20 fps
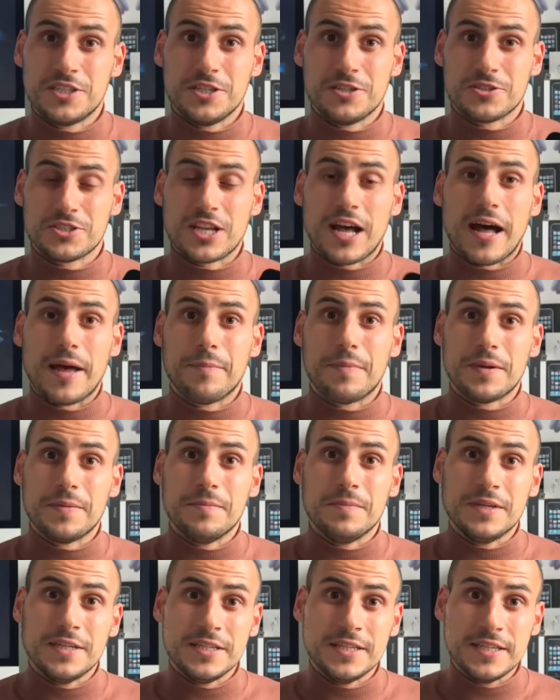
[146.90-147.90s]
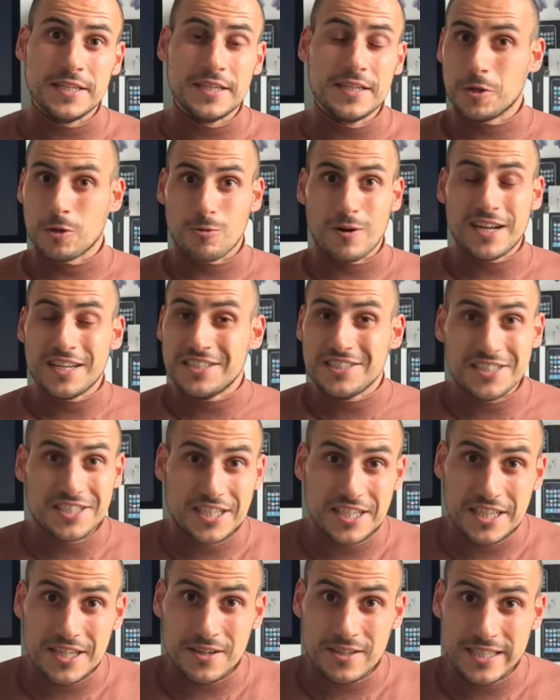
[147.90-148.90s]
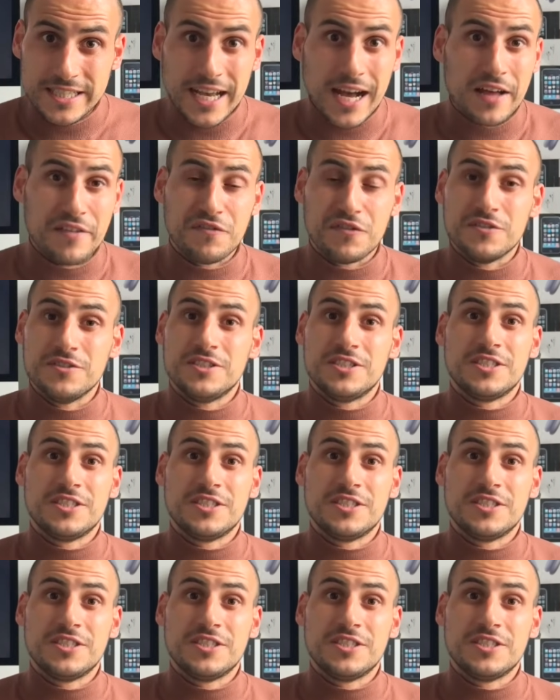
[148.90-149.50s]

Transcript: year's iPad mini. You already see it on the iPhone